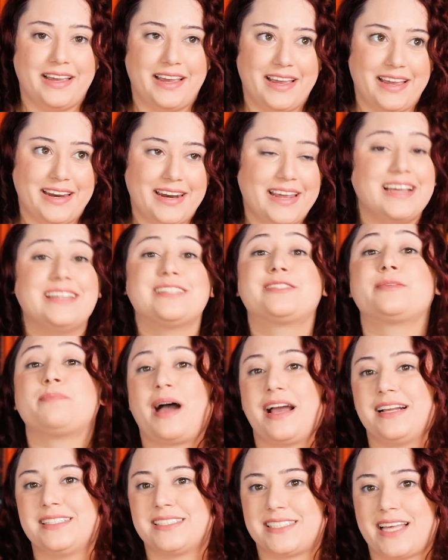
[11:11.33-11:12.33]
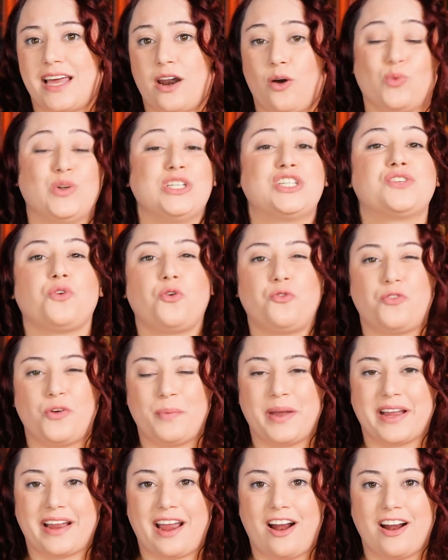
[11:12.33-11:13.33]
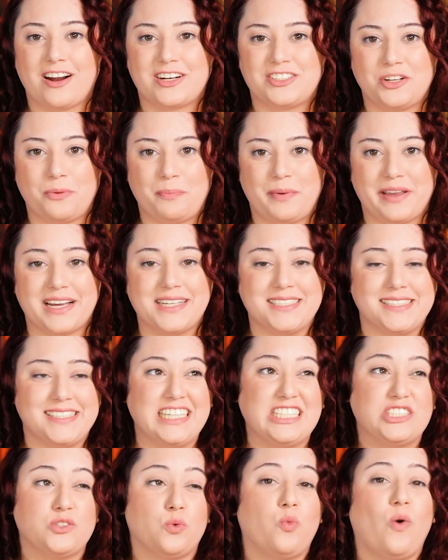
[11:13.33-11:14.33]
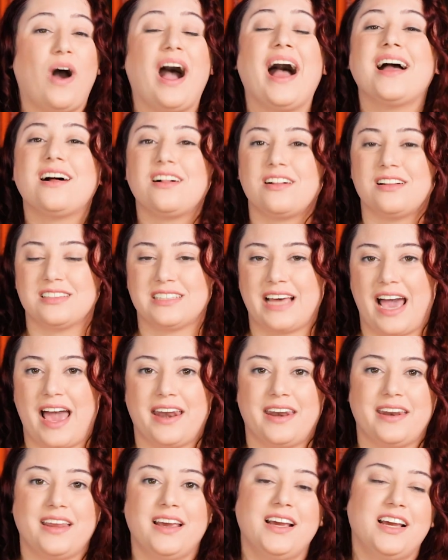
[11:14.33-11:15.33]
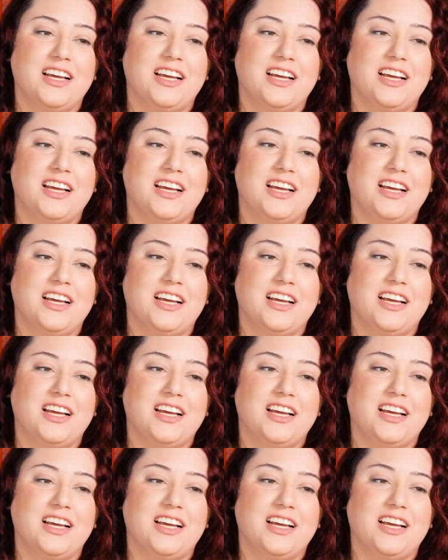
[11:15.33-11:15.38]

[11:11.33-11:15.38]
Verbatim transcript: in his mindset a wish fulfillment character because he's wild and